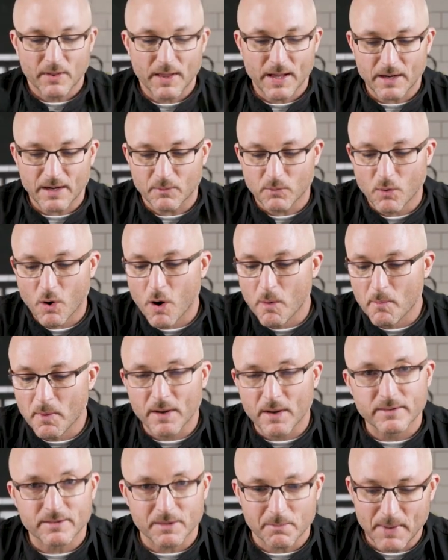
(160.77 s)
that
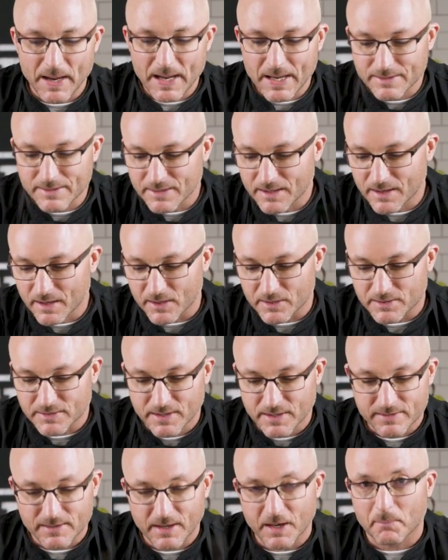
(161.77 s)
aroma is amazing. Our
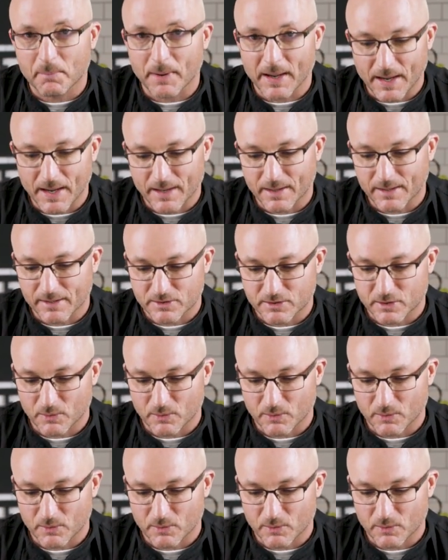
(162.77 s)
seasoning packet is